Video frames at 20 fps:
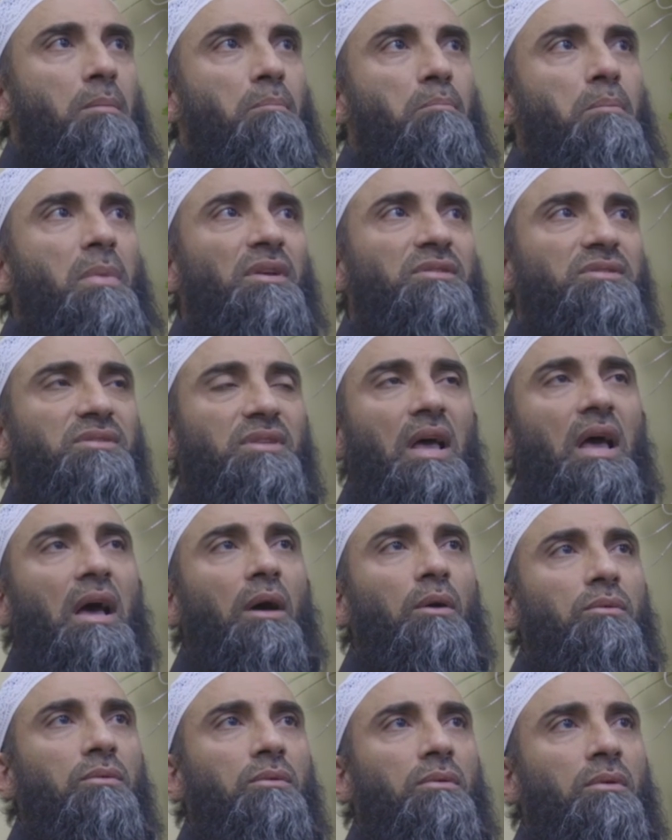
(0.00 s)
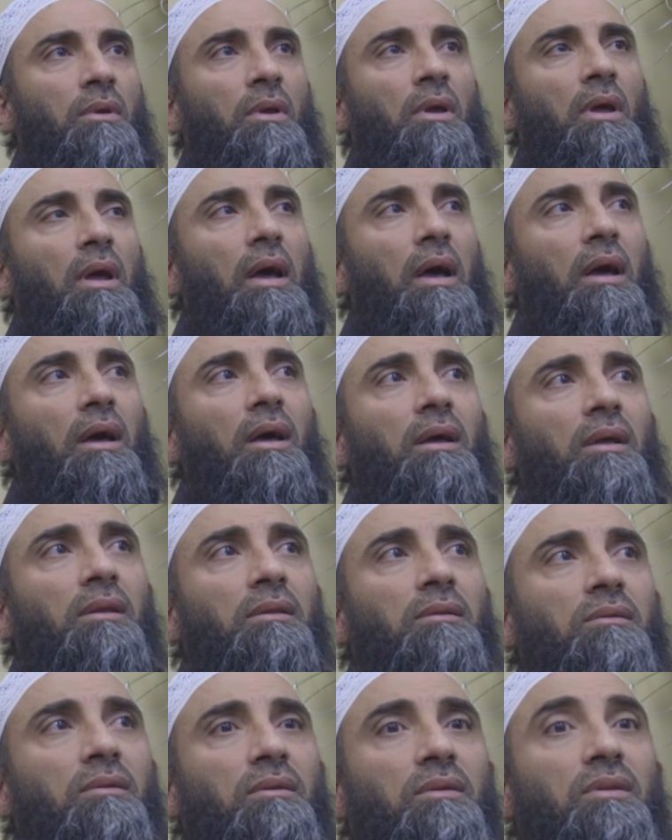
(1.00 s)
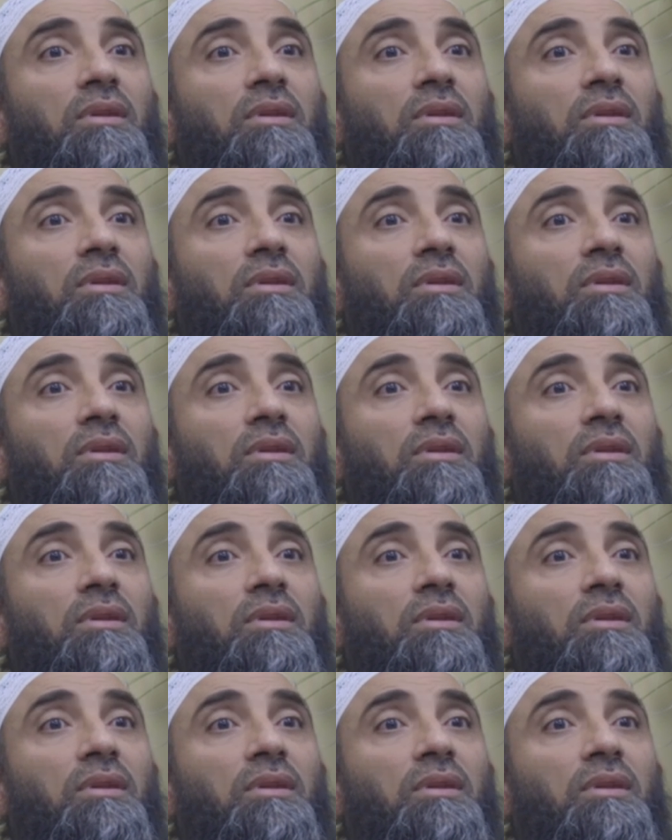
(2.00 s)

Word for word: missed out and